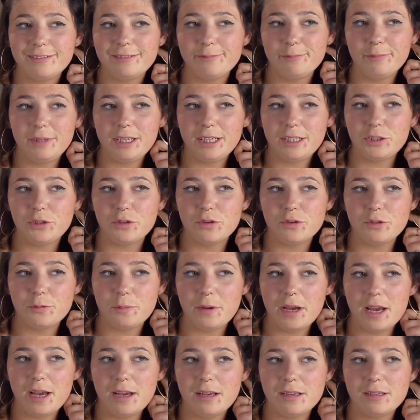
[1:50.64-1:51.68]
meeting George
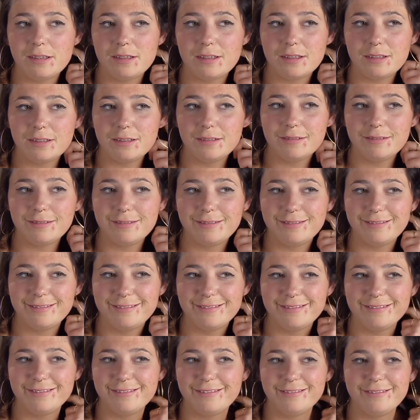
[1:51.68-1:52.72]
Best.
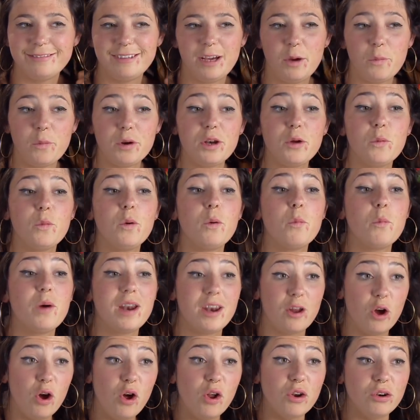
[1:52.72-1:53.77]
I want to know what
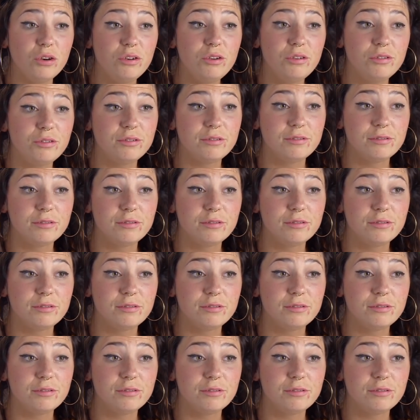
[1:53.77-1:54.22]
went on.